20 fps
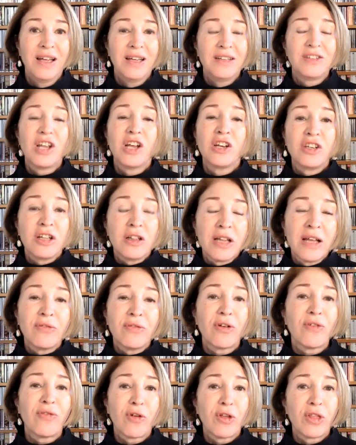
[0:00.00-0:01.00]
to
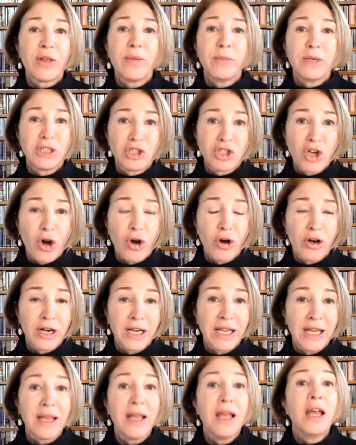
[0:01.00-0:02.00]
deliver for the
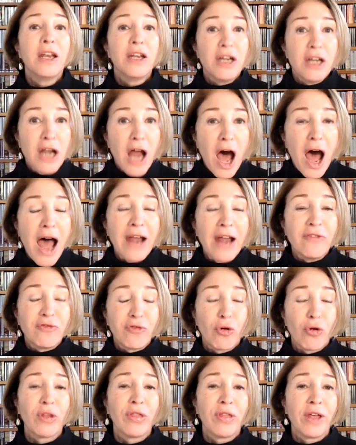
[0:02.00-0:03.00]
majority, not
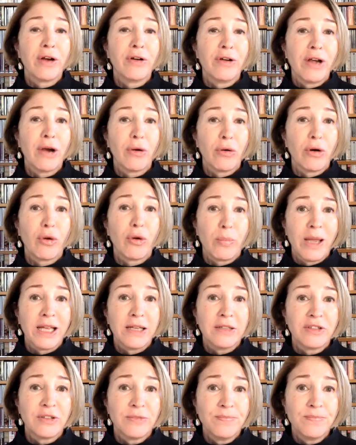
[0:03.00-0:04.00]
for their narrow
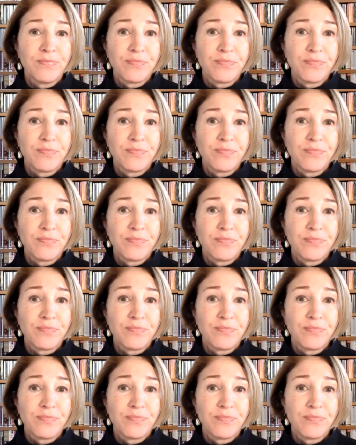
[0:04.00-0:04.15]
base.